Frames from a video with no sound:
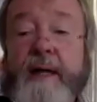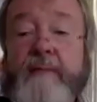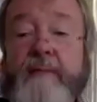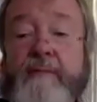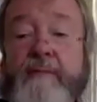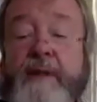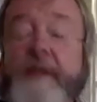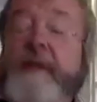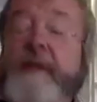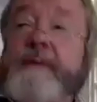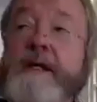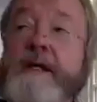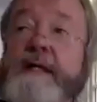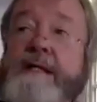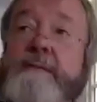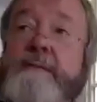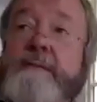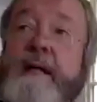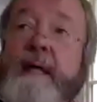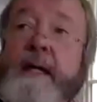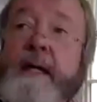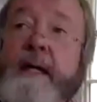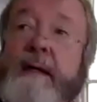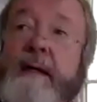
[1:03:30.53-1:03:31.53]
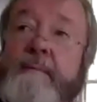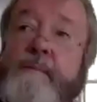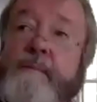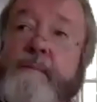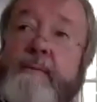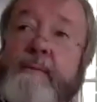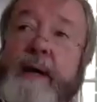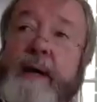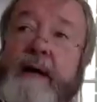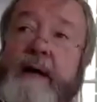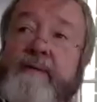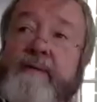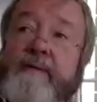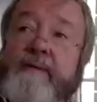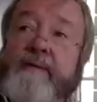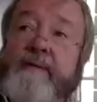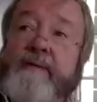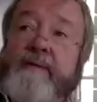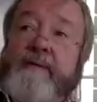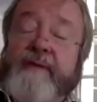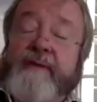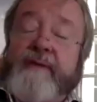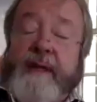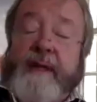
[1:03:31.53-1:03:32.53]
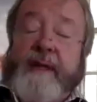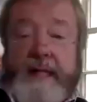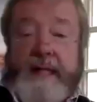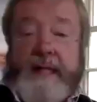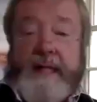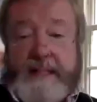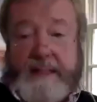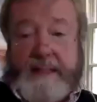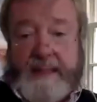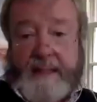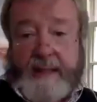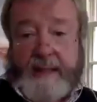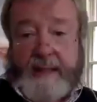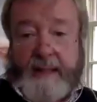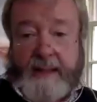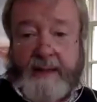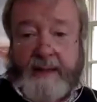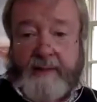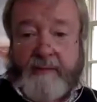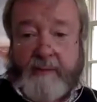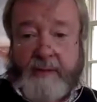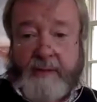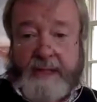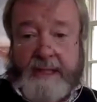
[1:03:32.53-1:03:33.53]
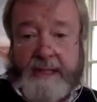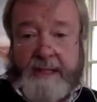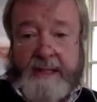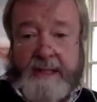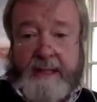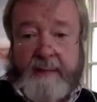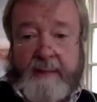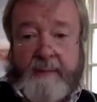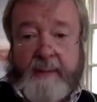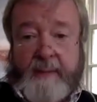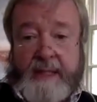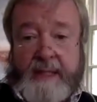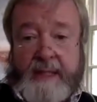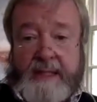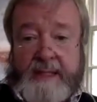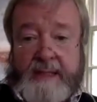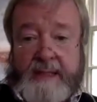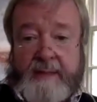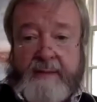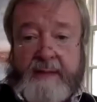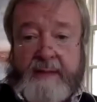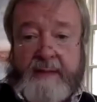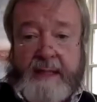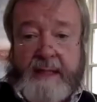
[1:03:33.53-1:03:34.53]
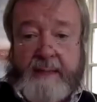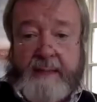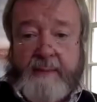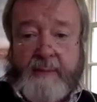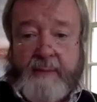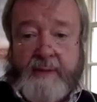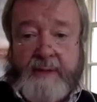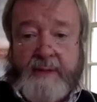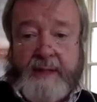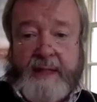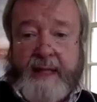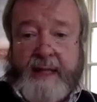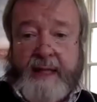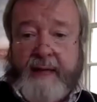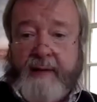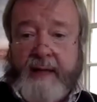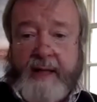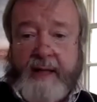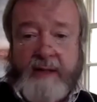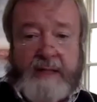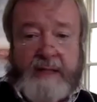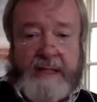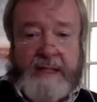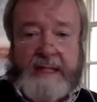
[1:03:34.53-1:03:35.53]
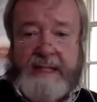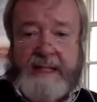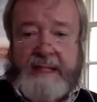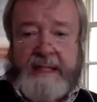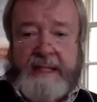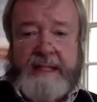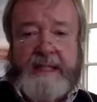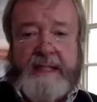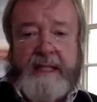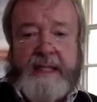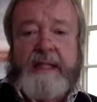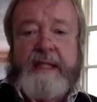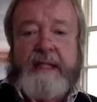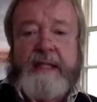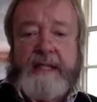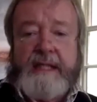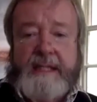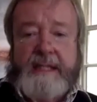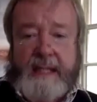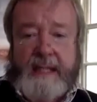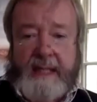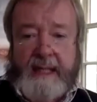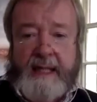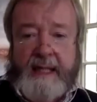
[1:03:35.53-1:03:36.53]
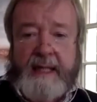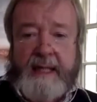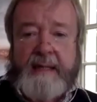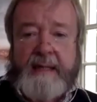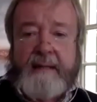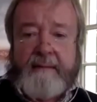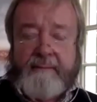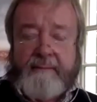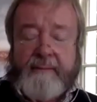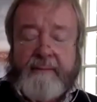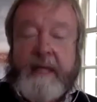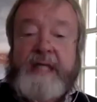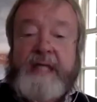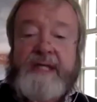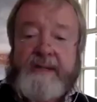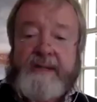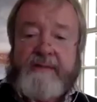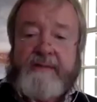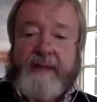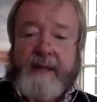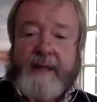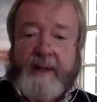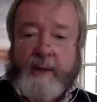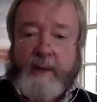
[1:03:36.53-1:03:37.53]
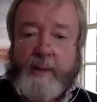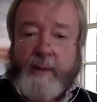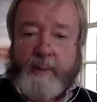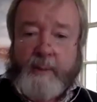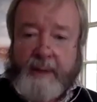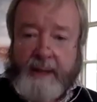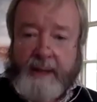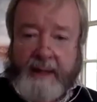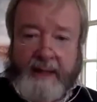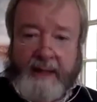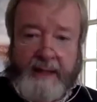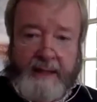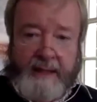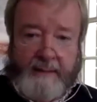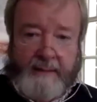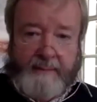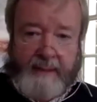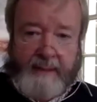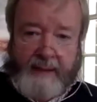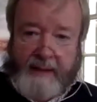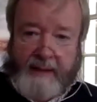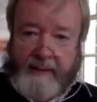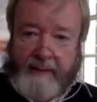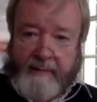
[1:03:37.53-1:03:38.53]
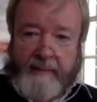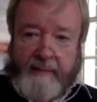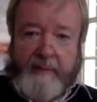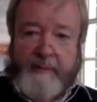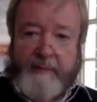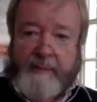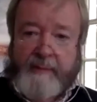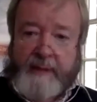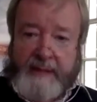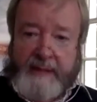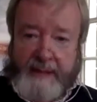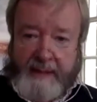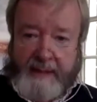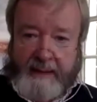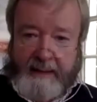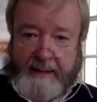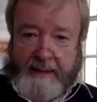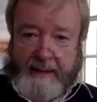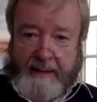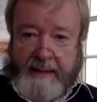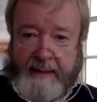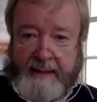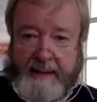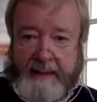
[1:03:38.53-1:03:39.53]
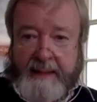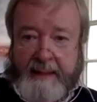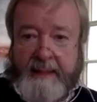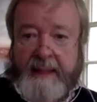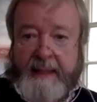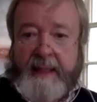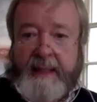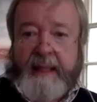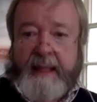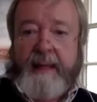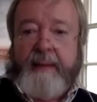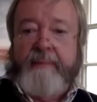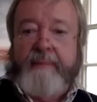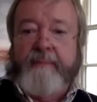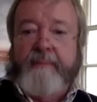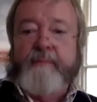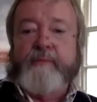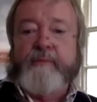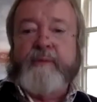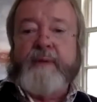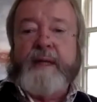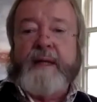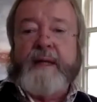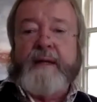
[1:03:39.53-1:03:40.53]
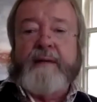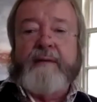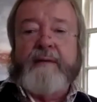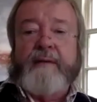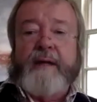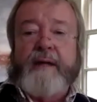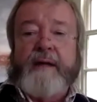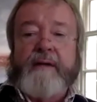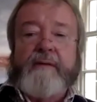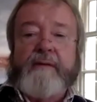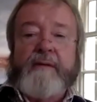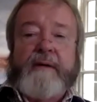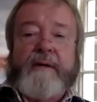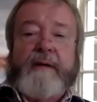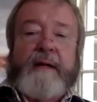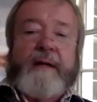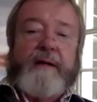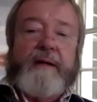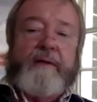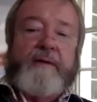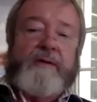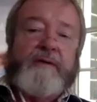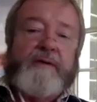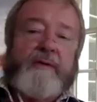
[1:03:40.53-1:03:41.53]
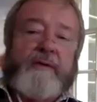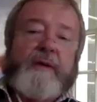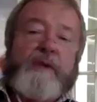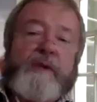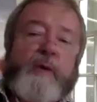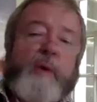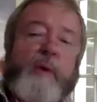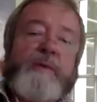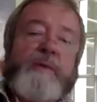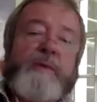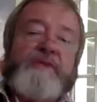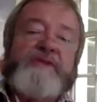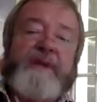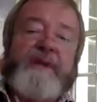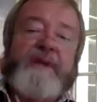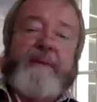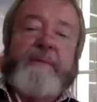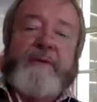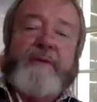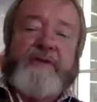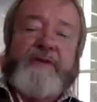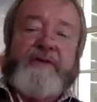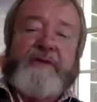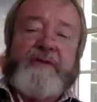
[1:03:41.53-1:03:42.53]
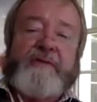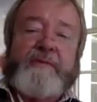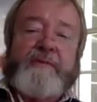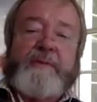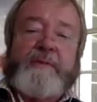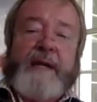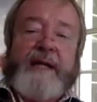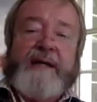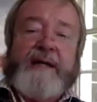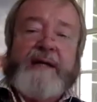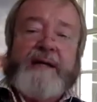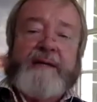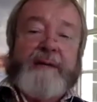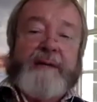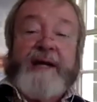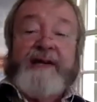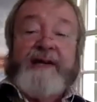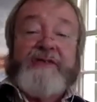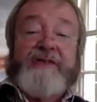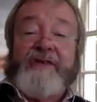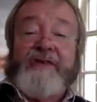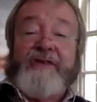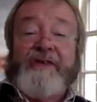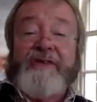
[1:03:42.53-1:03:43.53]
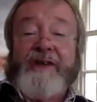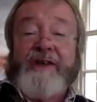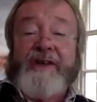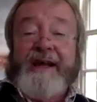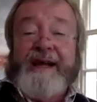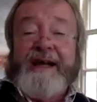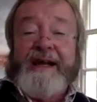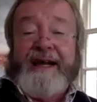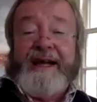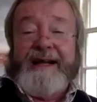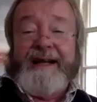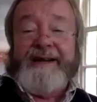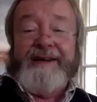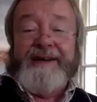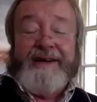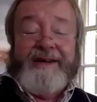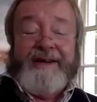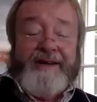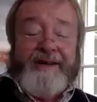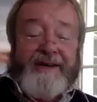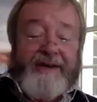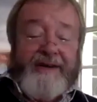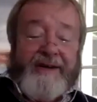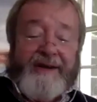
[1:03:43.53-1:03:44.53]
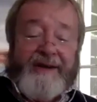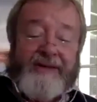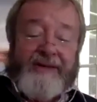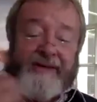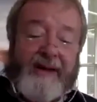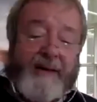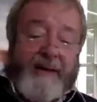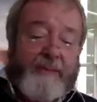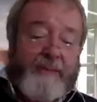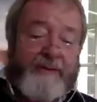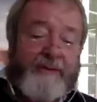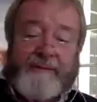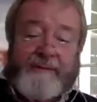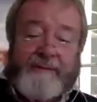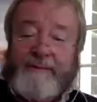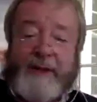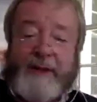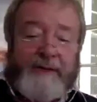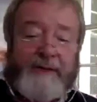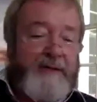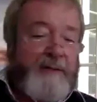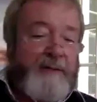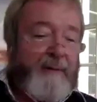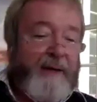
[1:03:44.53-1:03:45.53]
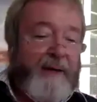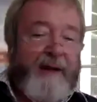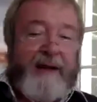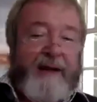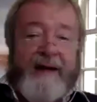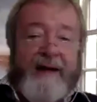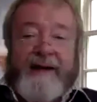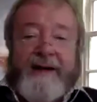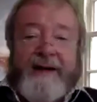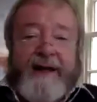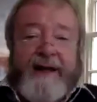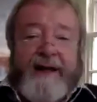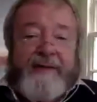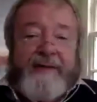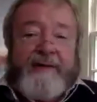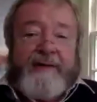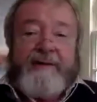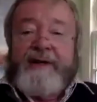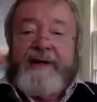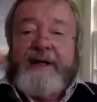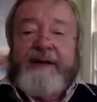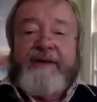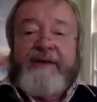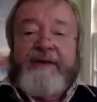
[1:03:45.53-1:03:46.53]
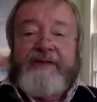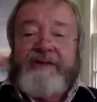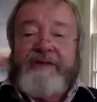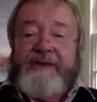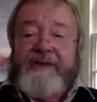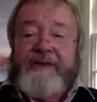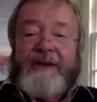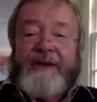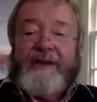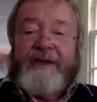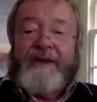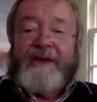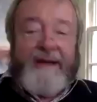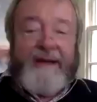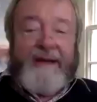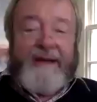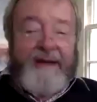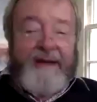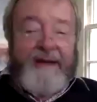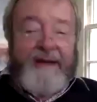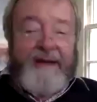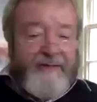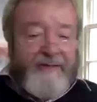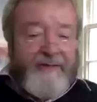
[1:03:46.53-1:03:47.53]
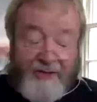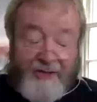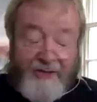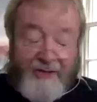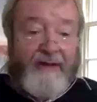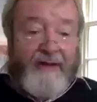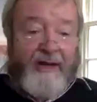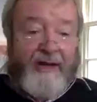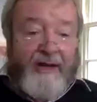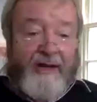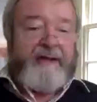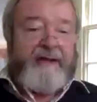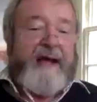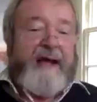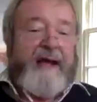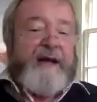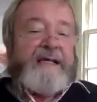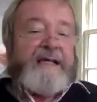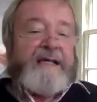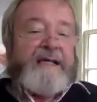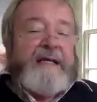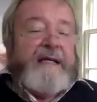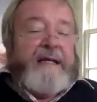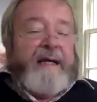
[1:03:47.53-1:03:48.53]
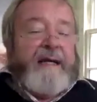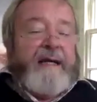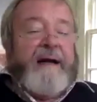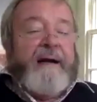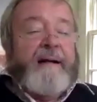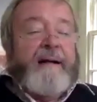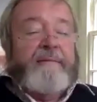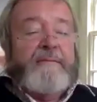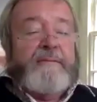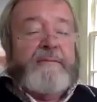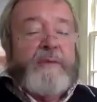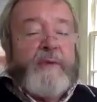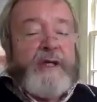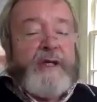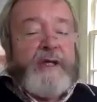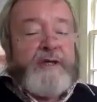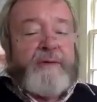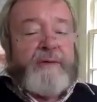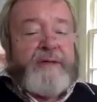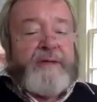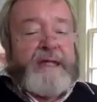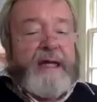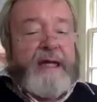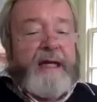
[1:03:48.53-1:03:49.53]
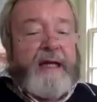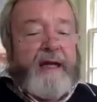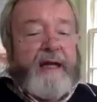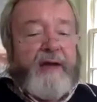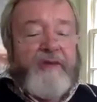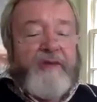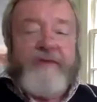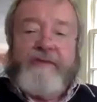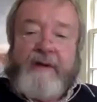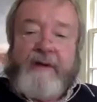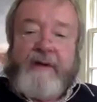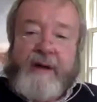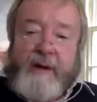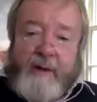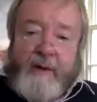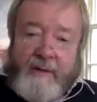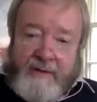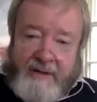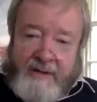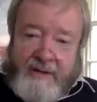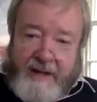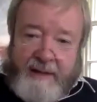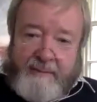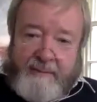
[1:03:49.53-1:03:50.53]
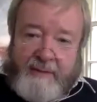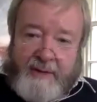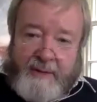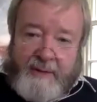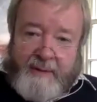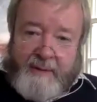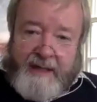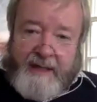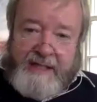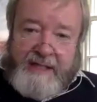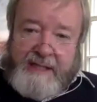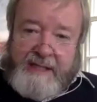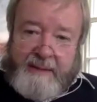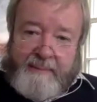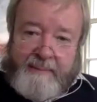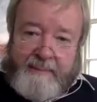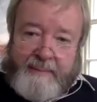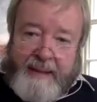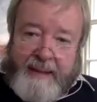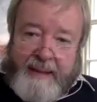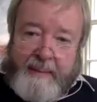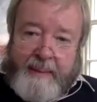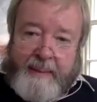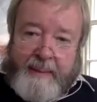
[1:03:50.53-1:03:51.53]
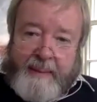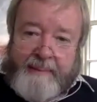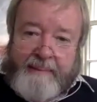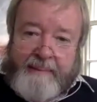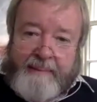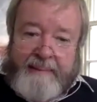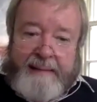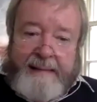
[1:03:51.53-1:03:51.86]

One of the most baffling is the kind of autistic person who is able to carry out instantaneously massively complicated mental arithmetic um, you know, to enormous numbers of places, is able to multiply and, and do things just like that, um, which would take us a very long time with a pencil and paper.